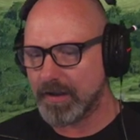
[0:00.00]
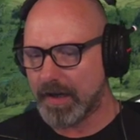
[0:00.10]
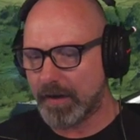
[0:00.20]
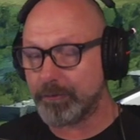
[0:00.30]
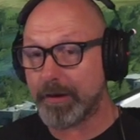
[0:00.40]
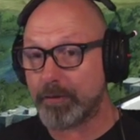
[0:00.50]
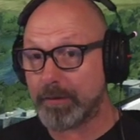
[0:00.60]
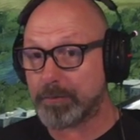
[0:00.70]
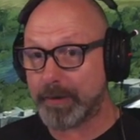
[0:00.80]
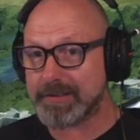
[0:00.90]
I'm very
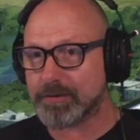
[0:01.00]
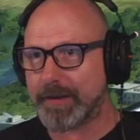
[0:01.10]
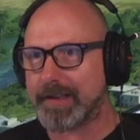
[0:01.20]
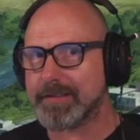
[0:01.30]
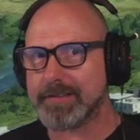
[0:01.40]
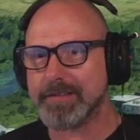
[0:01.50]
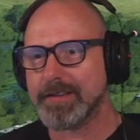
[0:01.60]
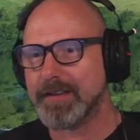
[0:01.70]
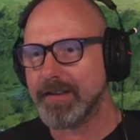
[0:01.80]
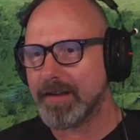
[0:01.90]
impressed with it.
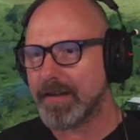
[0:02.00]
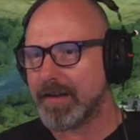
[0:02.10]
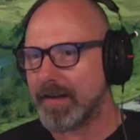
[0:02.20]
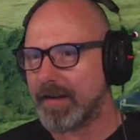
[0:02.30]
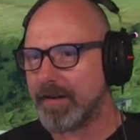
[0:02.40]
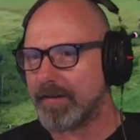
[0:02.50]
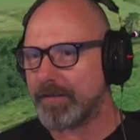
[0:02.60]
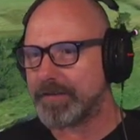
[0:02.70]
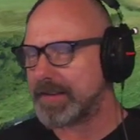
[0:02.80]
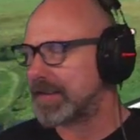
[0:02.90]

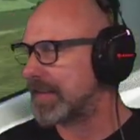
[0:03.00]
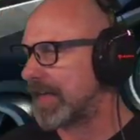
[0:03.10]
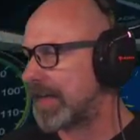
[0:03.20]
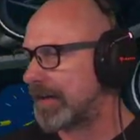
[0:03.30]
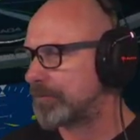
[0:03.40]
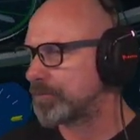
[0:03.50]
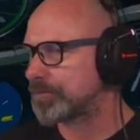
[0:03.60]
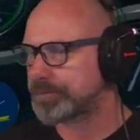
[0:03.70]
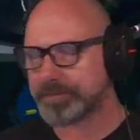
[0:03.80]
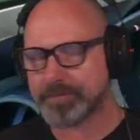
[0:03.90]
The
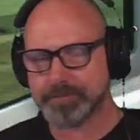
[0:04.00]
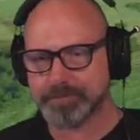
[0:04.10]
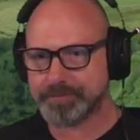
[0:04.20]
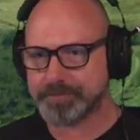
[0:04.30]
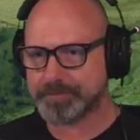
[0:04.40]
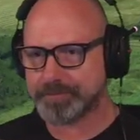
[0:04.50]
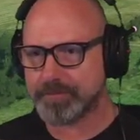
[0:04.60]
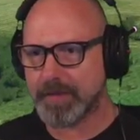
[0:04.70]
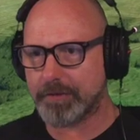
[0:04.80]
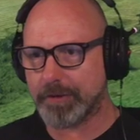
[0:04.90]

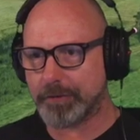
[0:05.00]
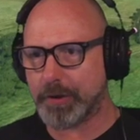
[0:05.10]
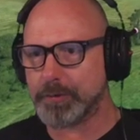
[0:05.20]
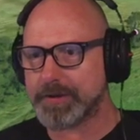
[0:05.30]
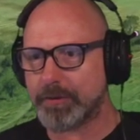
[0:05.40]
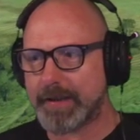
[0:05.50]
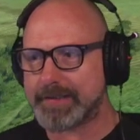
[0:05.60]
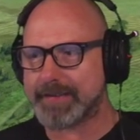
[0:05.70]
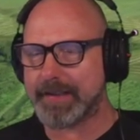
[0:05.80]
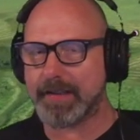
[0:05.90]
reviews I
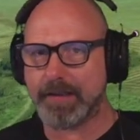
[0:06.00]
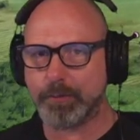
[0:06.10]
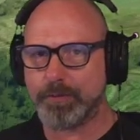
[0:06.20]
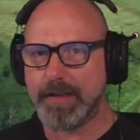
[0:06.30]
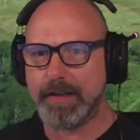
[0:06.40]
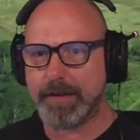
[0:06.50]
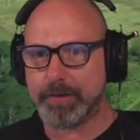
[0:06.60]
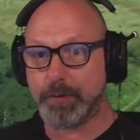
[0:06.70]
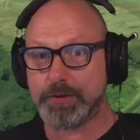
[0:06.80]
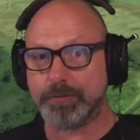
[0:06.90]
read said that
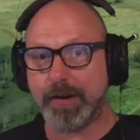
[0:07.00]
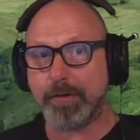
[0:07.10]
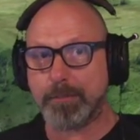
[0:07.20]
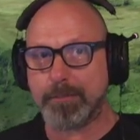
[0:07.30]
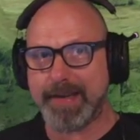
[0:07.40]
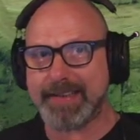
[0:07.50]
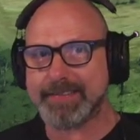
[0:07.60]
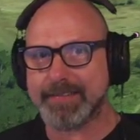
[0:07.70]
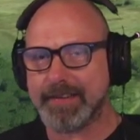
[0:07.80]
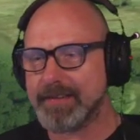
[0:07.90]
it was very
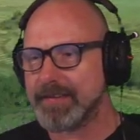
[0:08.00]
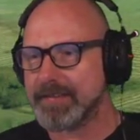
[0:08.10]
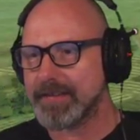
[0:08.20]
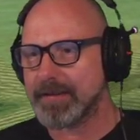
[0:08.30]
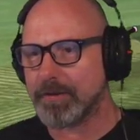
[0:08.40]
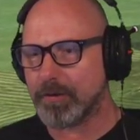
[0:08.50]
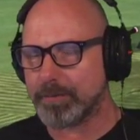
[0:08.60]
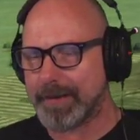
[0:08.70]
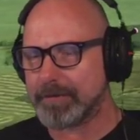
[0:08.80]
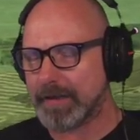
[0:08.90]
plastic, or
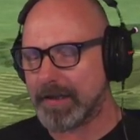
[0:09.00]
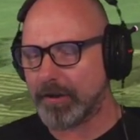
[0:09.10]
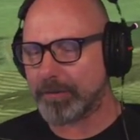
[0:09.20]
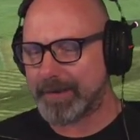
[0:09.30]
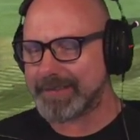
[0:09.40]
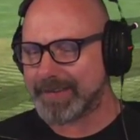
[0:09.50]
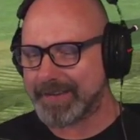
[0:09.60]
a lot of plastic.